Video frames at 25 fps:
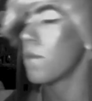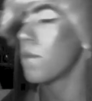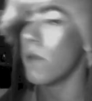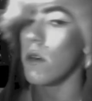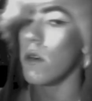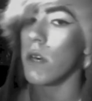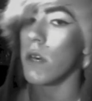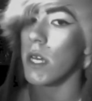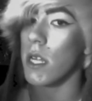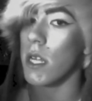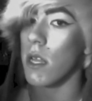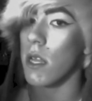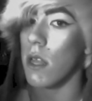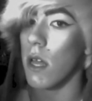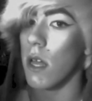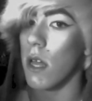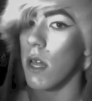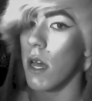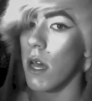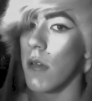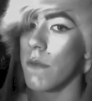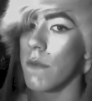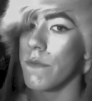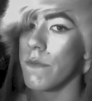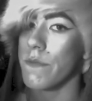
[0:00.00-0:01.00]
bullied a
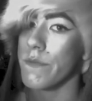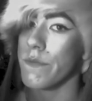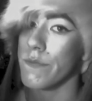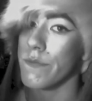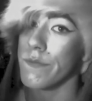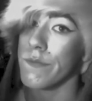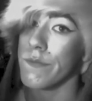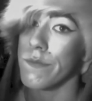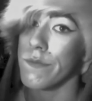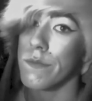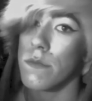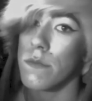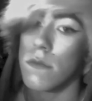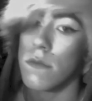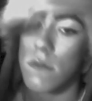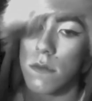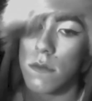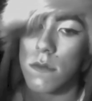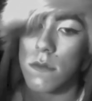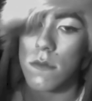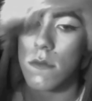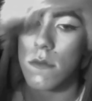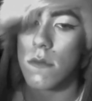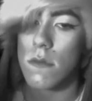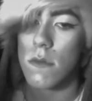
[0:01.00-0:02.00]
lot.
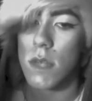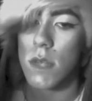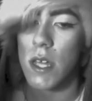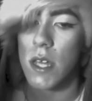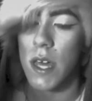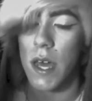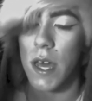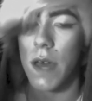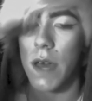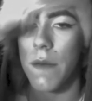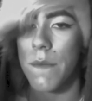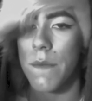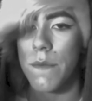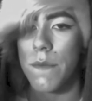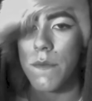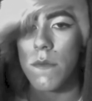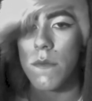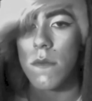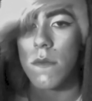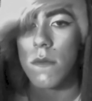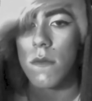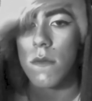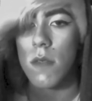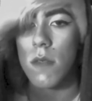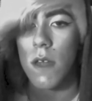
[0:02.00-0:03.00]
Yeah,
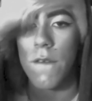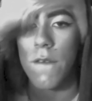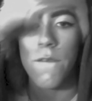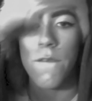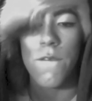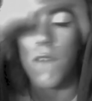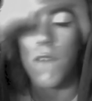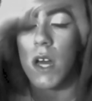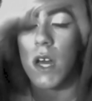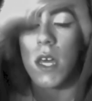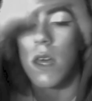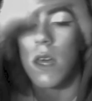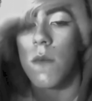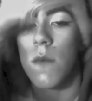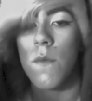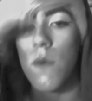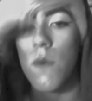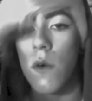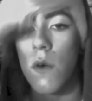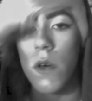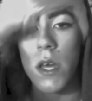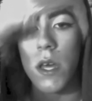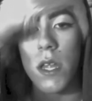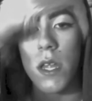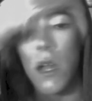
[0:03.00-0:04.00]
fucking
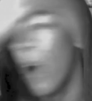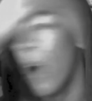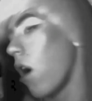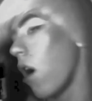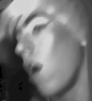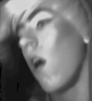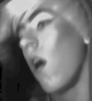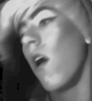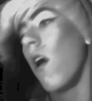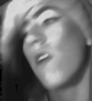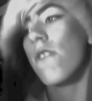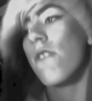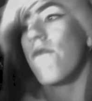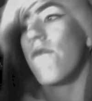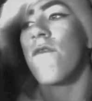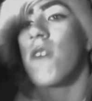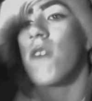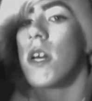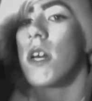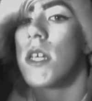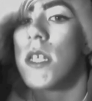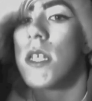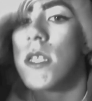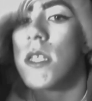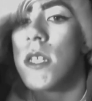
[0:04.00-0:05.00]
bullied all the
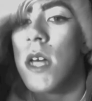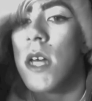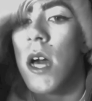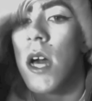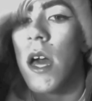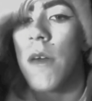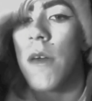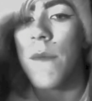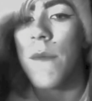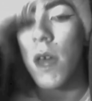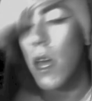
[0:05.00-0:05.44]
fucking time.